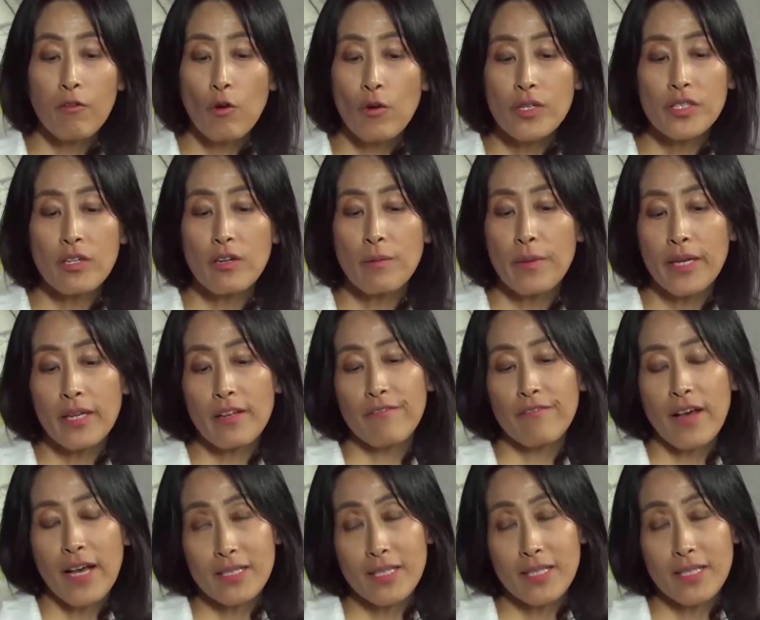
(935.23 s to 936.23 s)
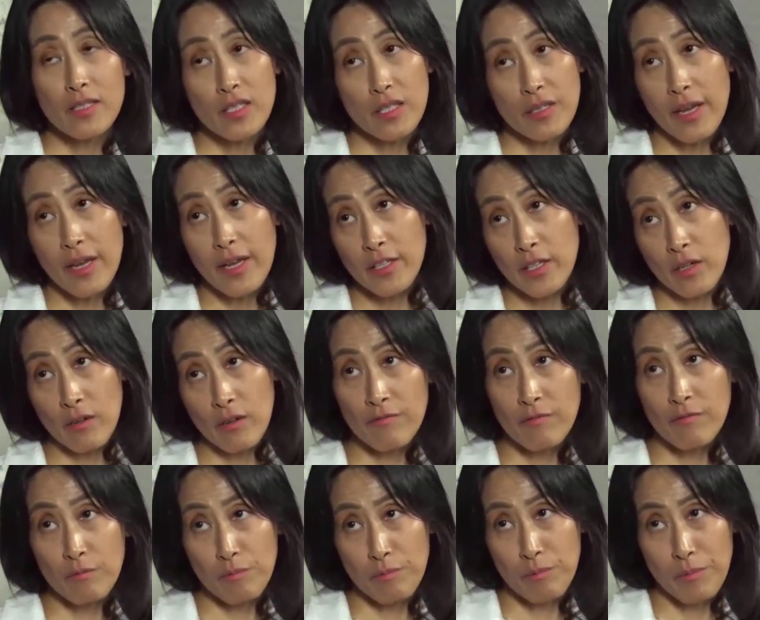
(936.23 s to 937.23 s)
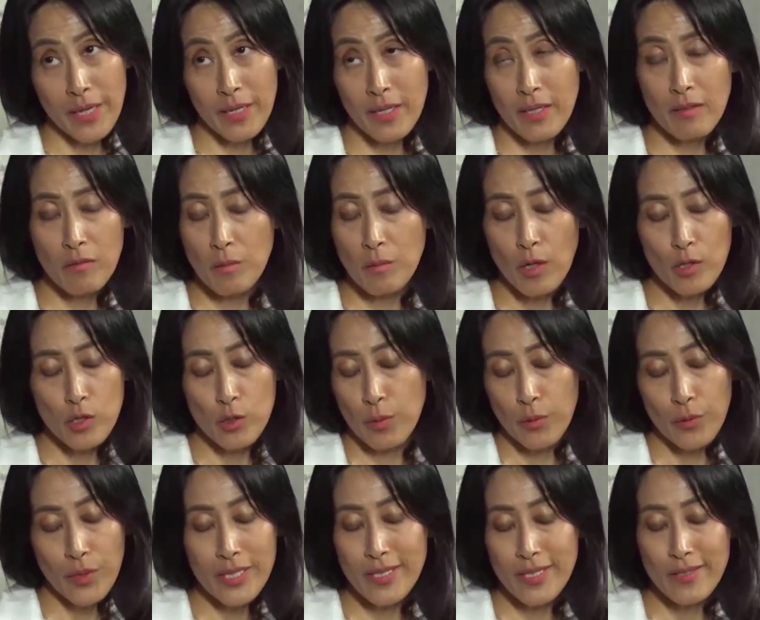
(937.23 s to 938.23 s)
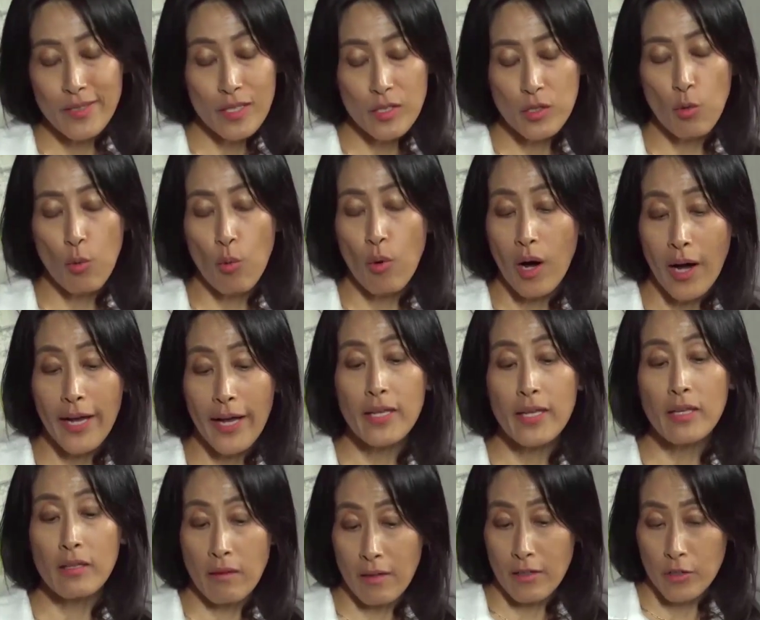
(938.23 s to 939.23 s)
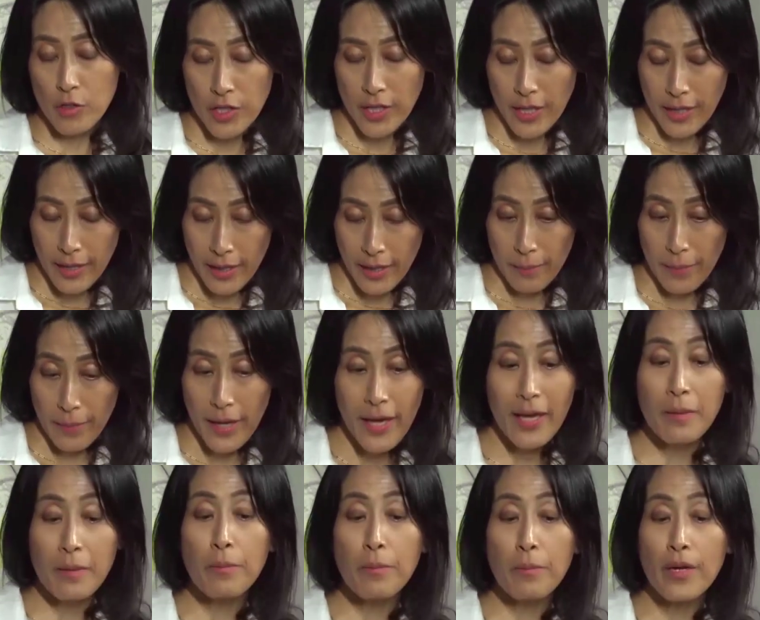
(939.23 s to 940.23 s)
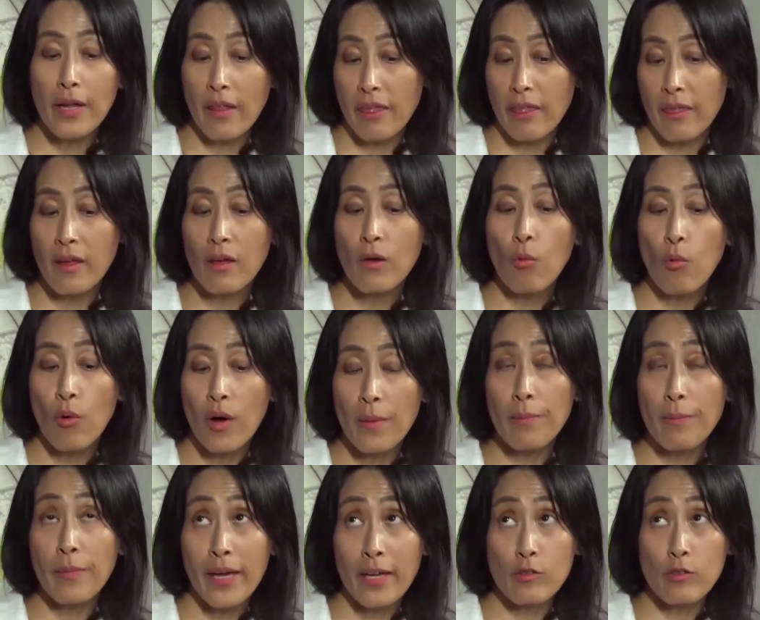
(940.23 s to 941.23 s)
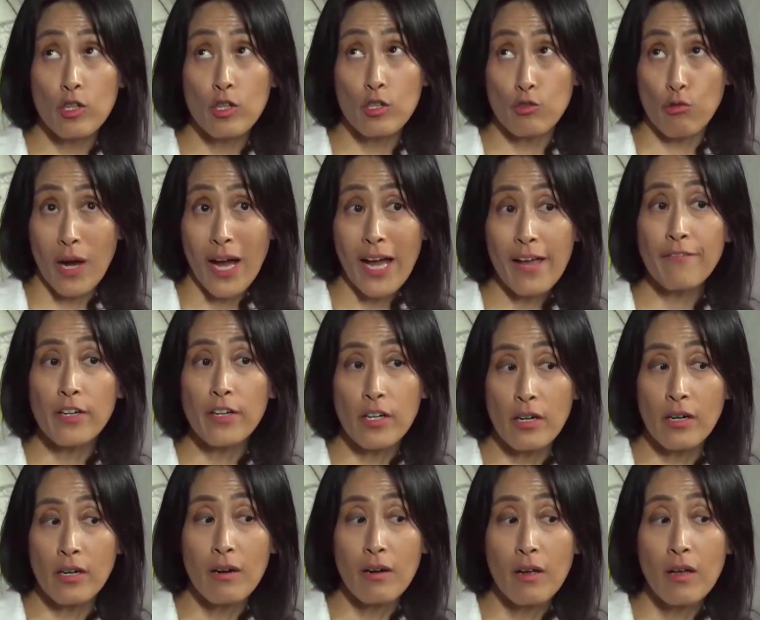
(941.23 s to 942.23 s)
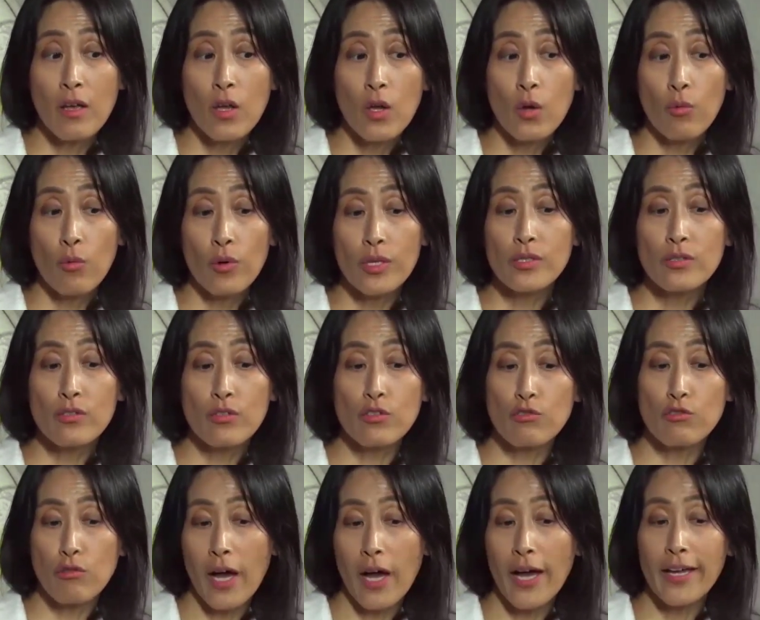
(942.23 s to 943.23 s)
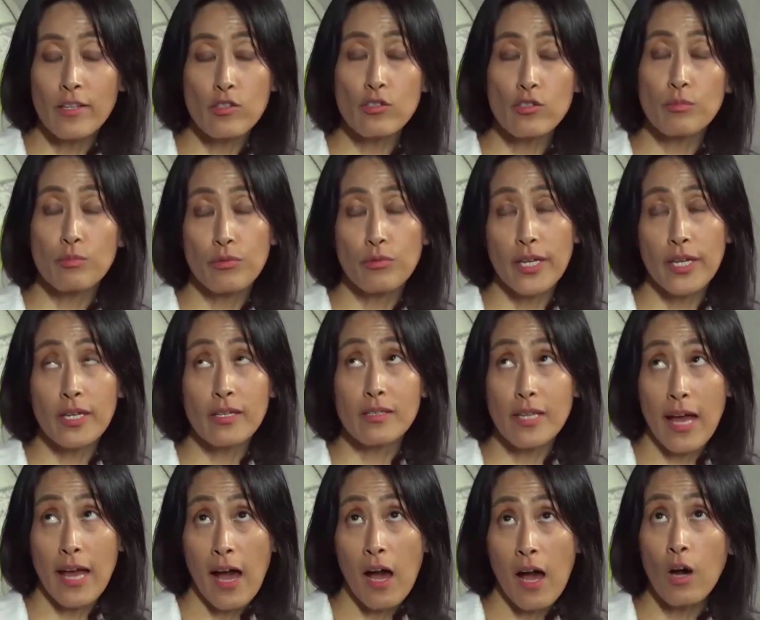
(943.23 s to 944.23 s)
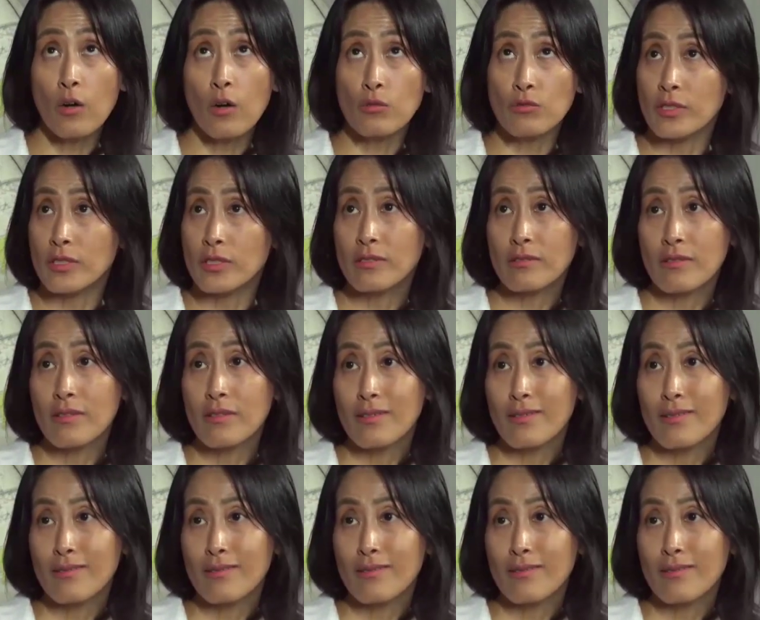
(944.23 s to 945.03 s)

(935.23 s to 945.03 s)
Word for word: of course, there are many facets to that, you know, many multiple reasons as to why he launched that campaign. But I think one major driver was to try to bring down